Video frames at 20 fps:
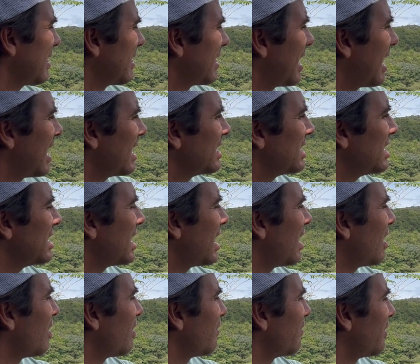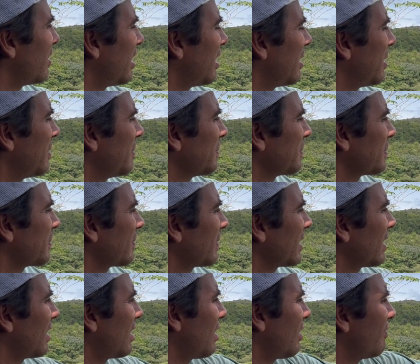The idea of
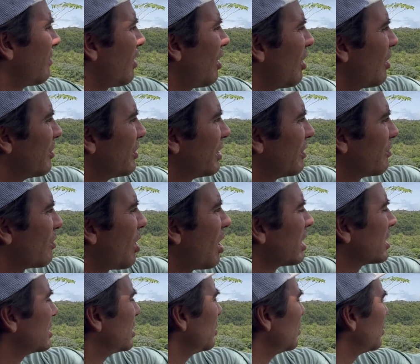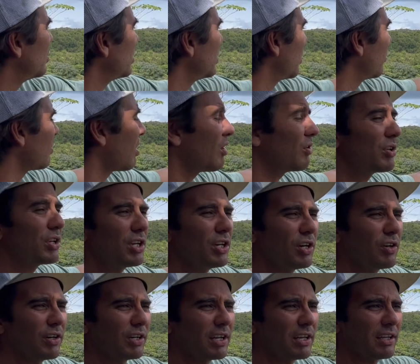all the rocks that you see around
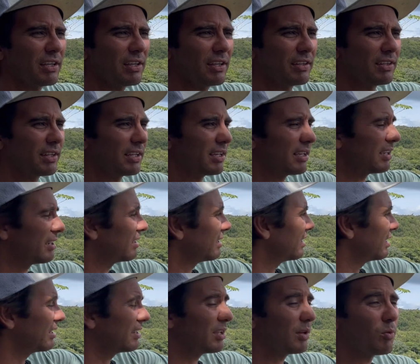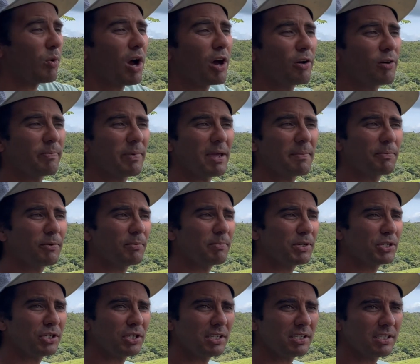here and the water vapor
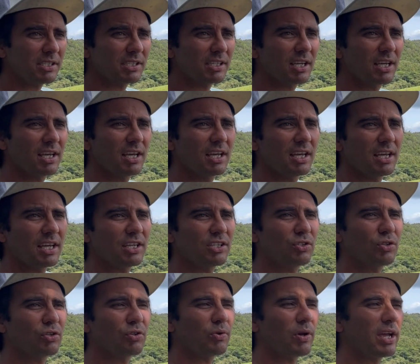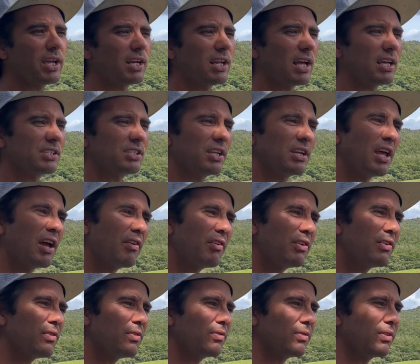machines is to create a
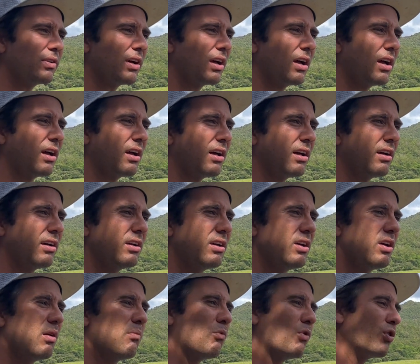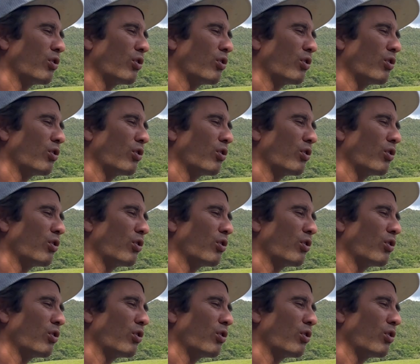scenario more